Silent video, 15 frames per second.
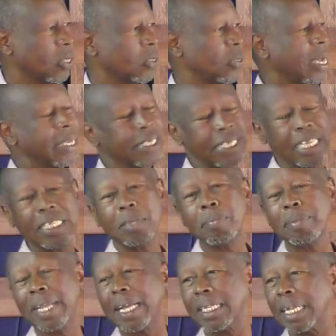So I sent
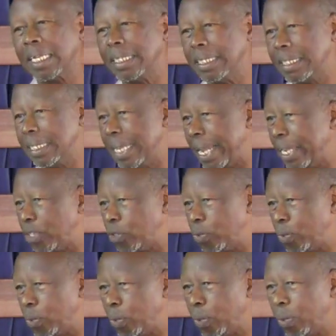him the other day
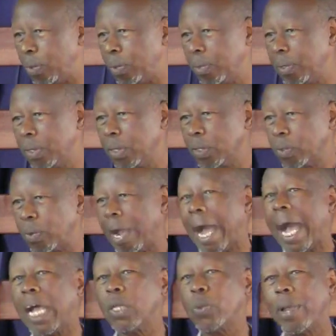to a
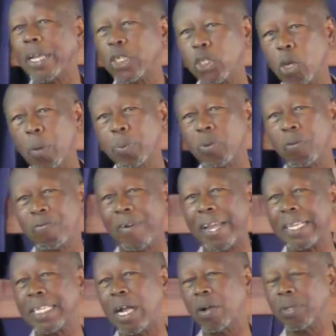hardware shop to
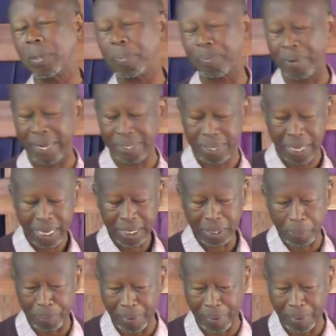find out the